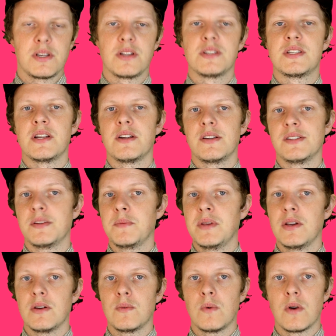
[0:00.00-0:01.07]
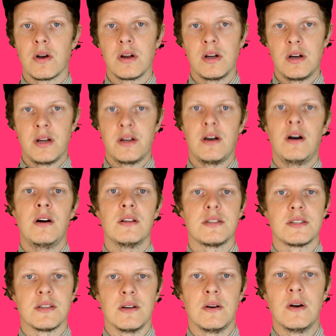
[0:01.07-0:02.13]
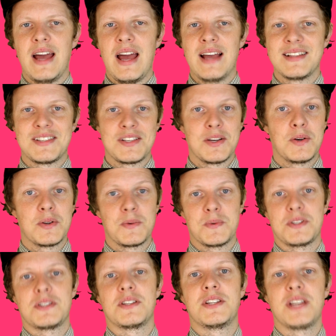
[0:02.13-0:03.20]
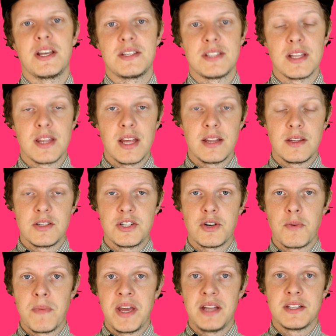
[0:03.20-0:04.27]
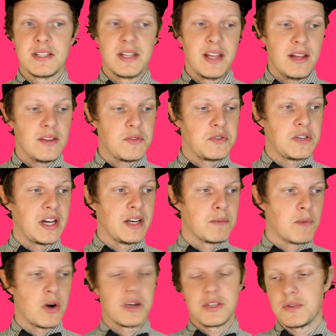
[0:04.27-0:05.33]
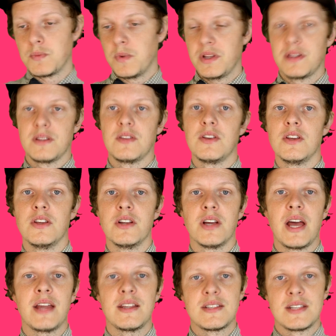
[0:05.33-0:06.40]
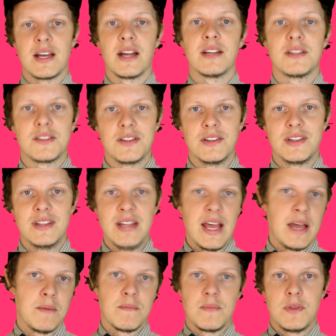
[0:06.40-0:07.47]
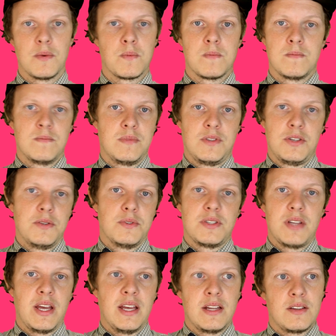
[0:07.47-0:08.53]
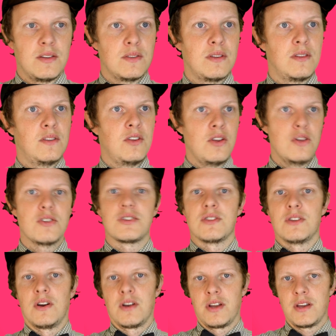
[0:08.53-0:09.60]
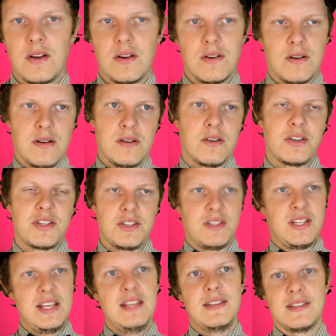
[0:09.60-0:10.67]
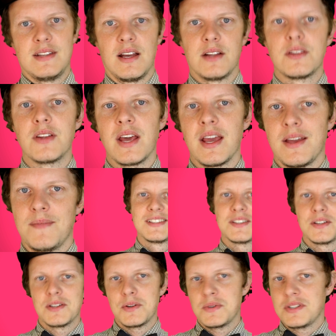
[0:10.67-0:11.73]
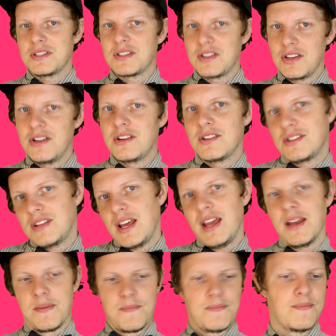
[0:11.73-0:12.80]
considered to be a war god also. And so it was suggested that the Germans identified Mars with Tyr and decided to name the Tuesday into Tyrsdag, or Tisdag today. So it was Tyr's day.